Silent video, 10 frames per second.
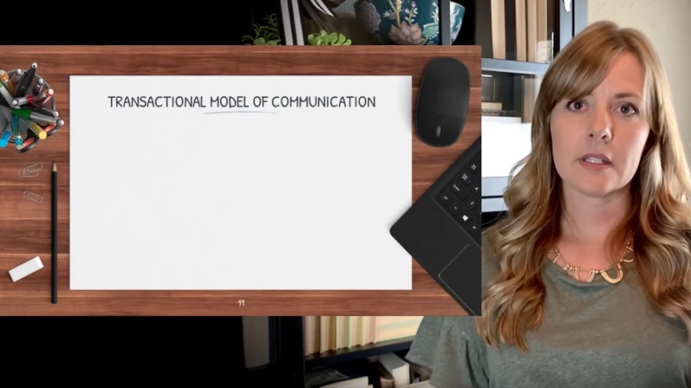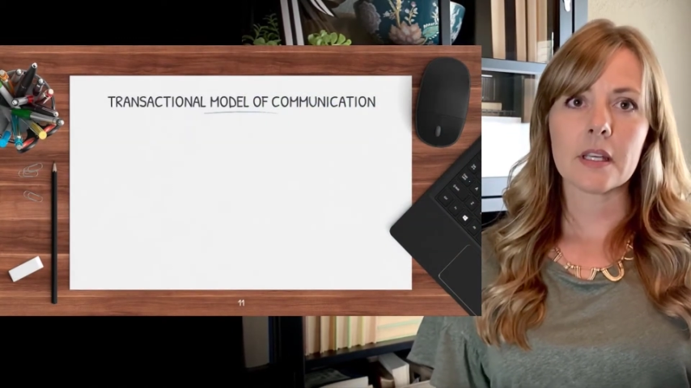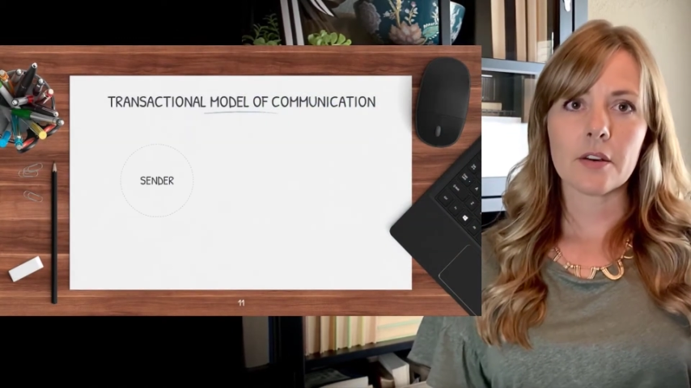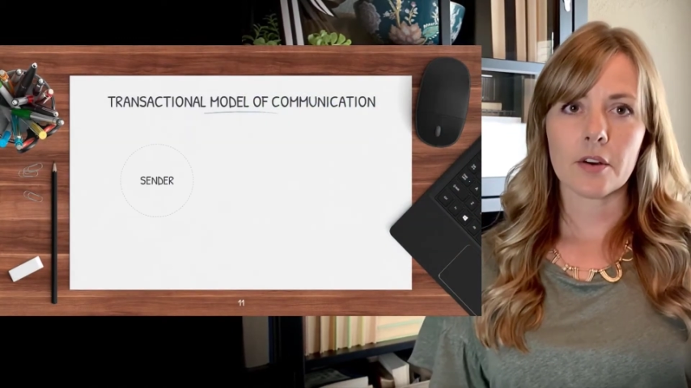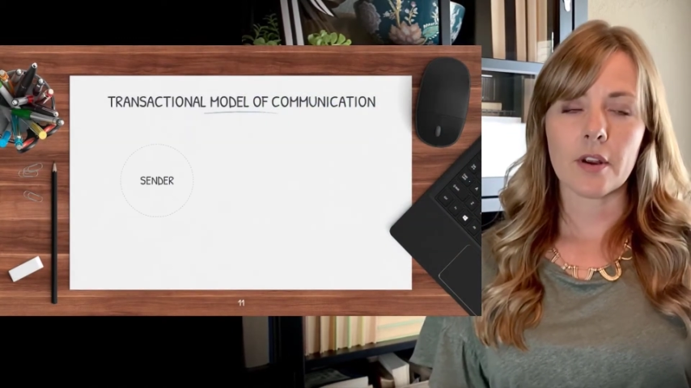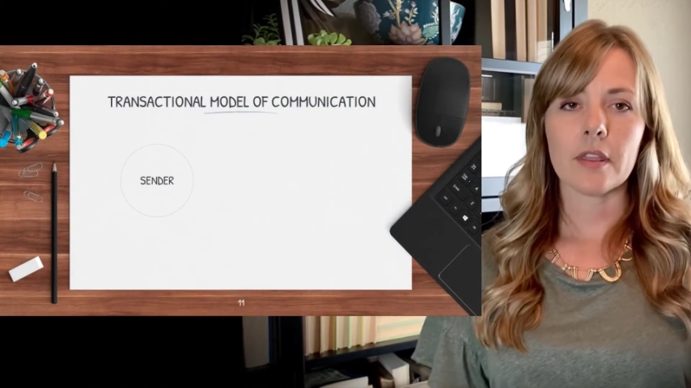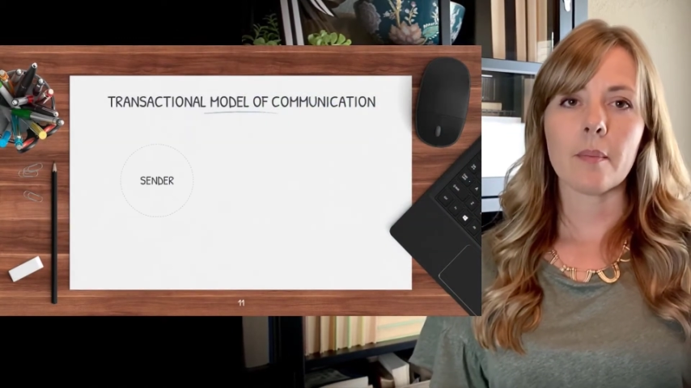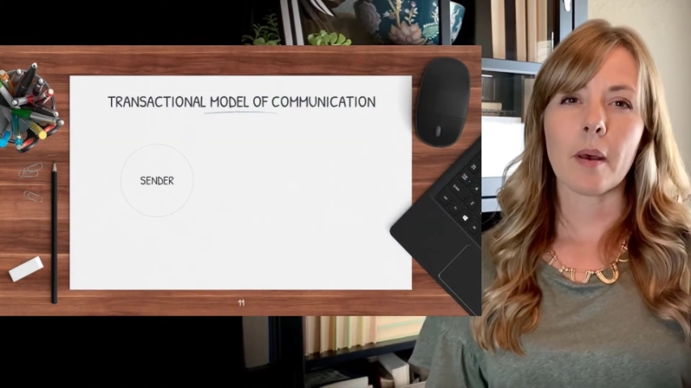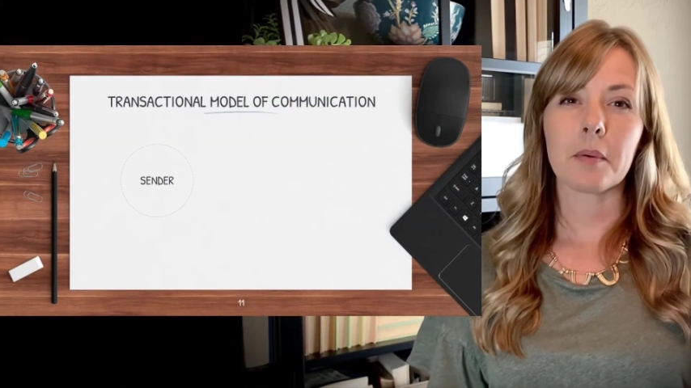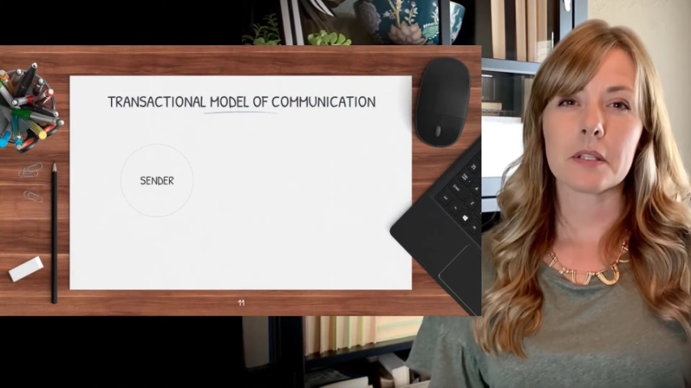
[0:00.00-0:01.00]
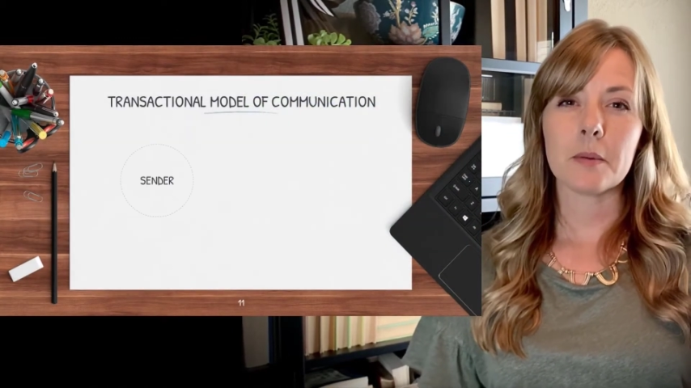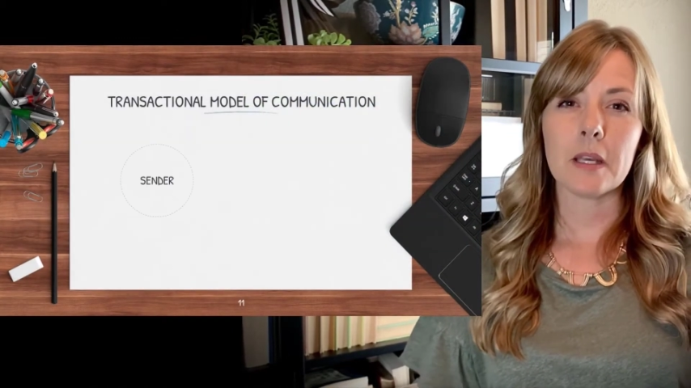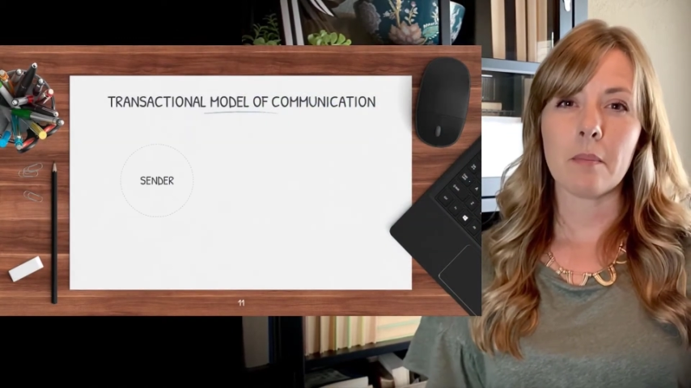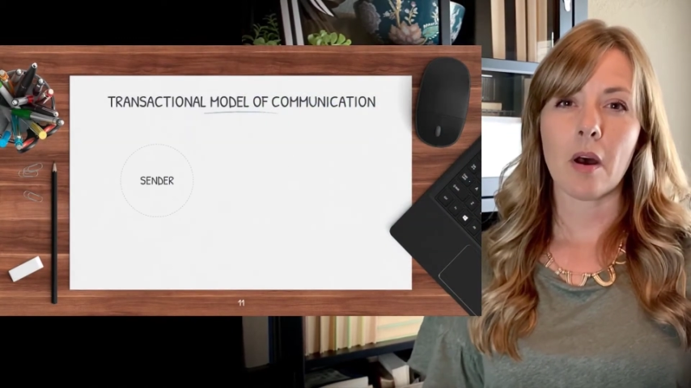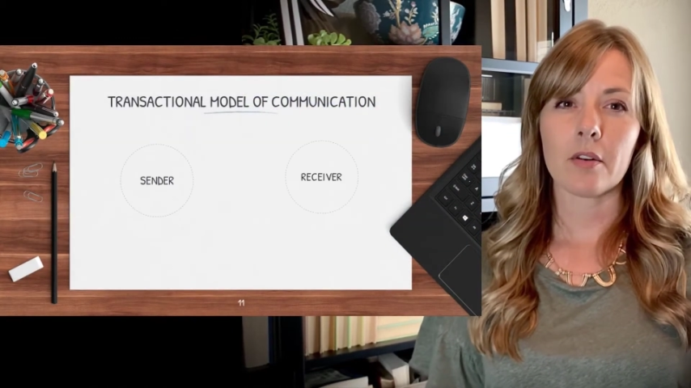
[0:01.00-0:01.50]
sender in the public
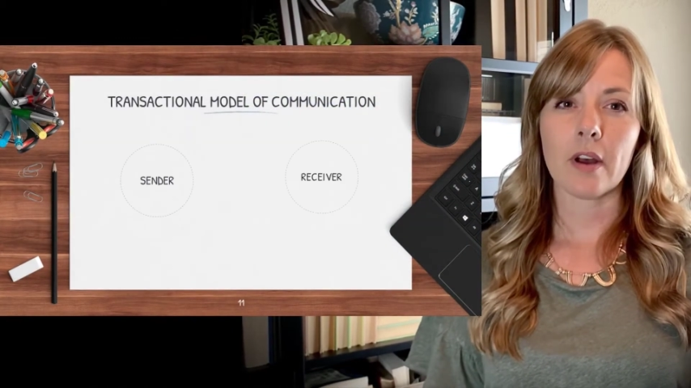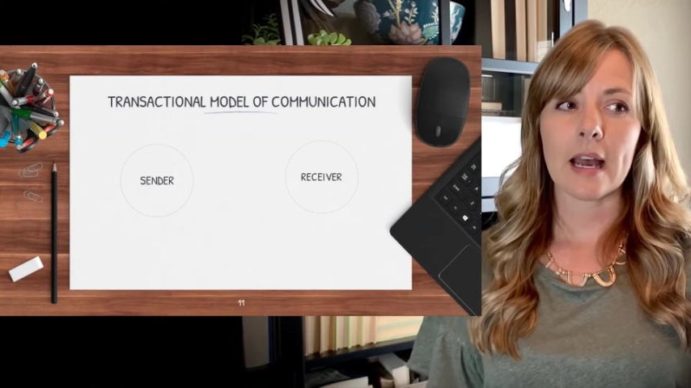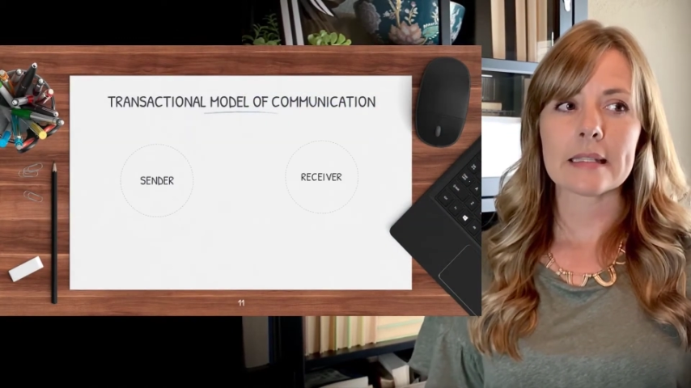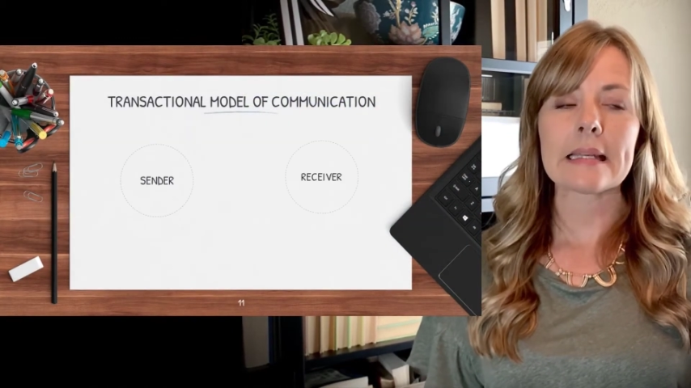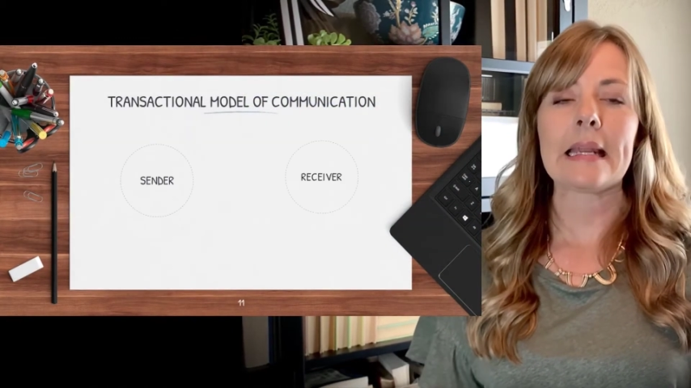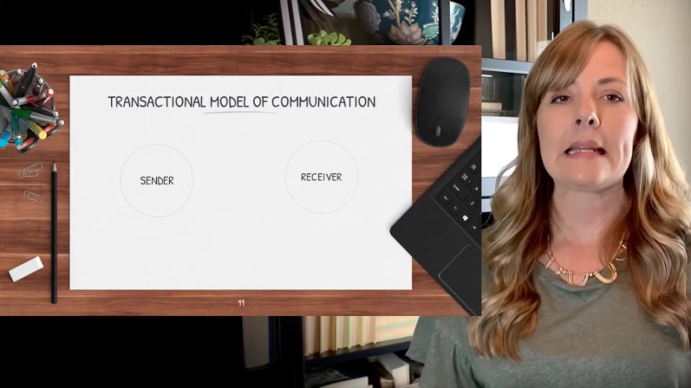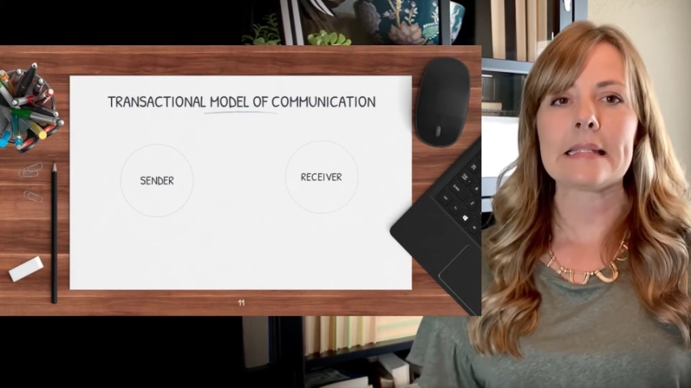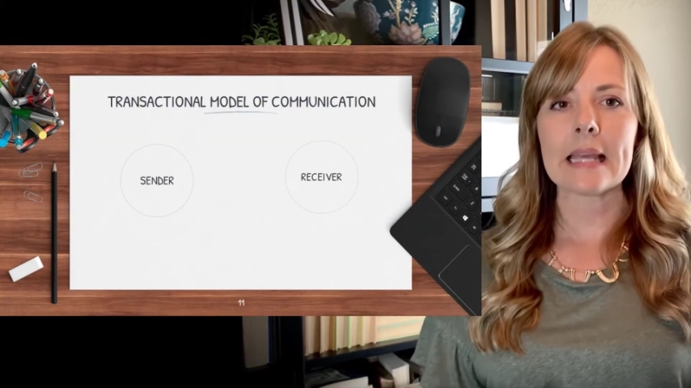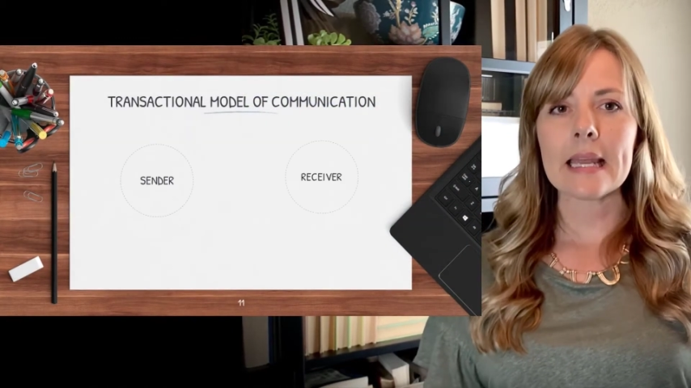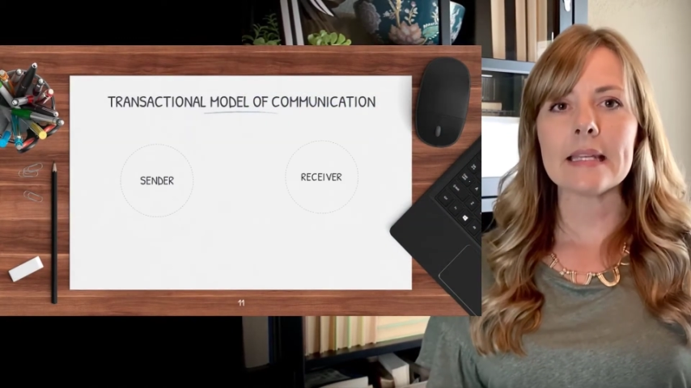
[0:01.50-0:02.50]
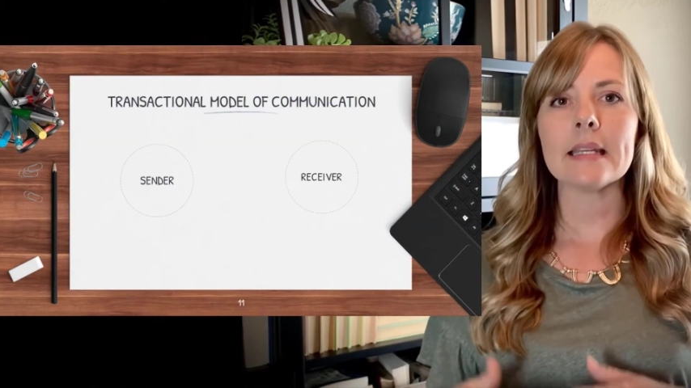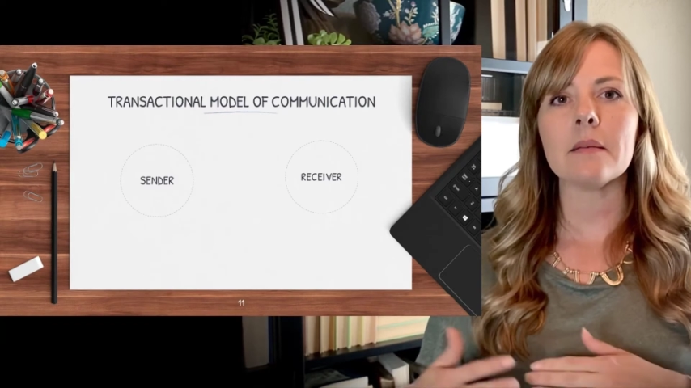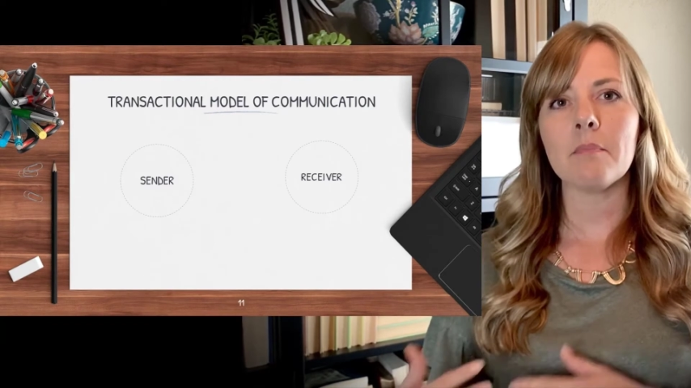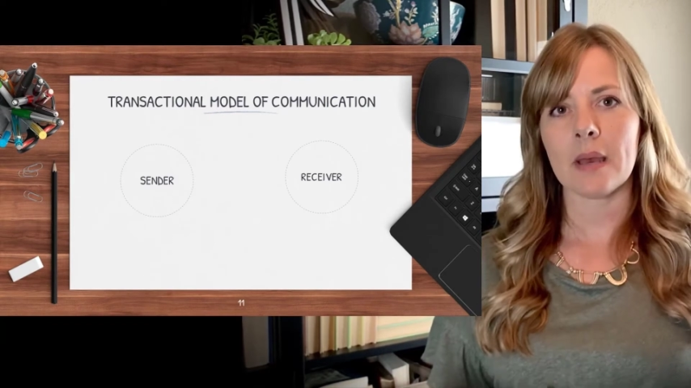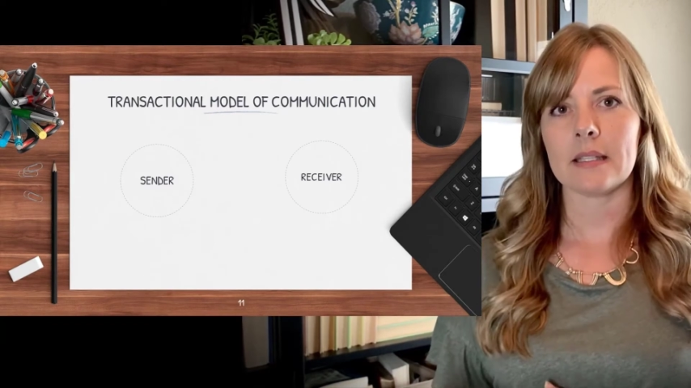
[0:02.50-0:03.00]
speaking model has an
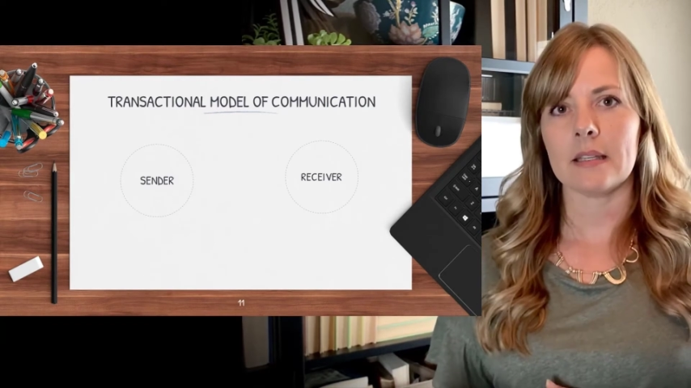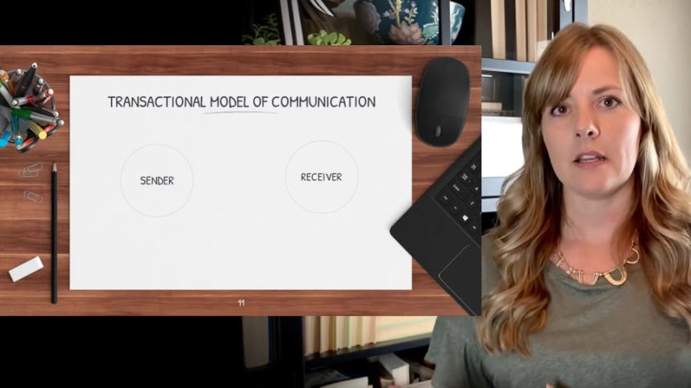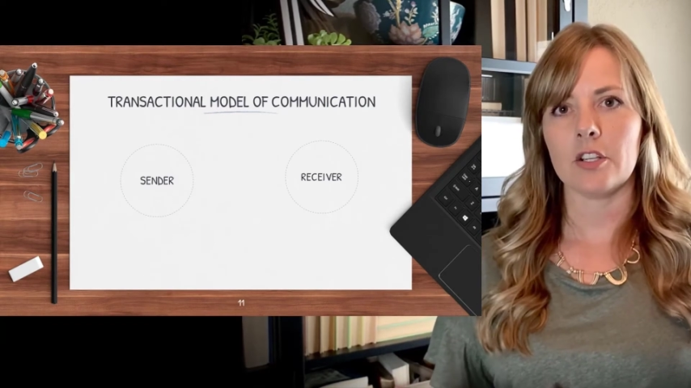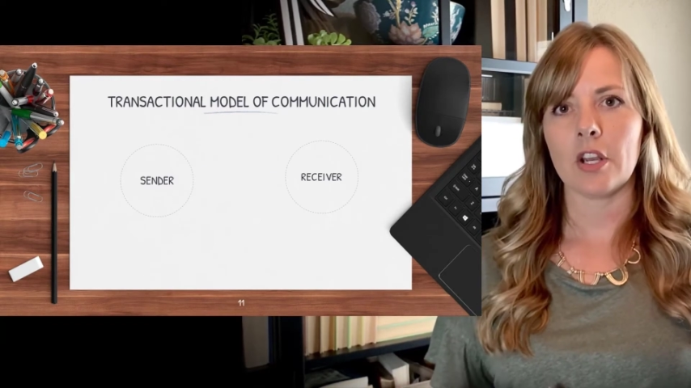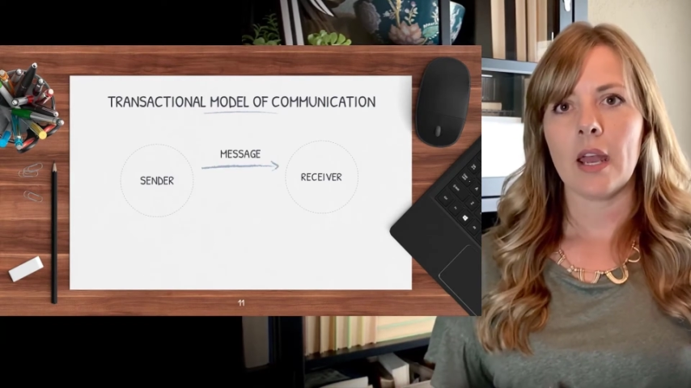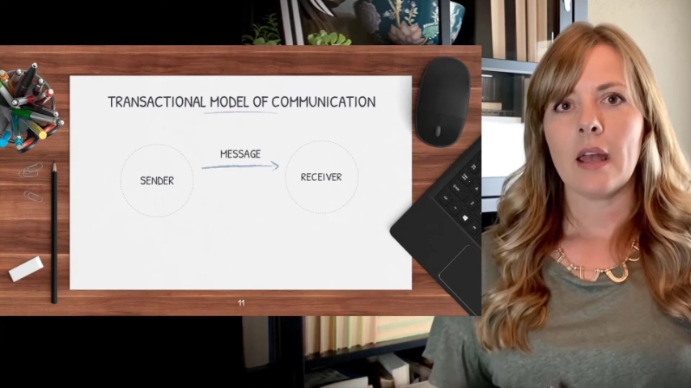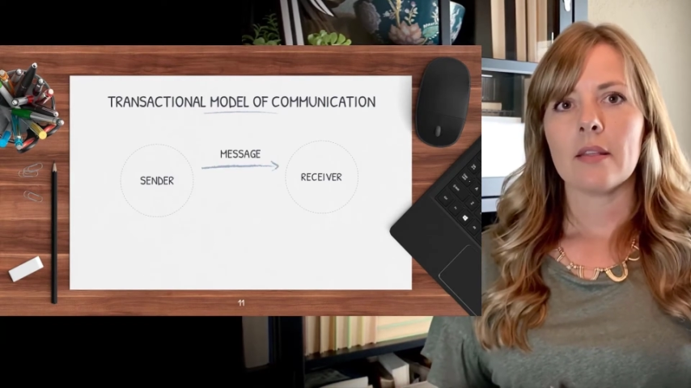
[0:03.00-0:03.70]
intended message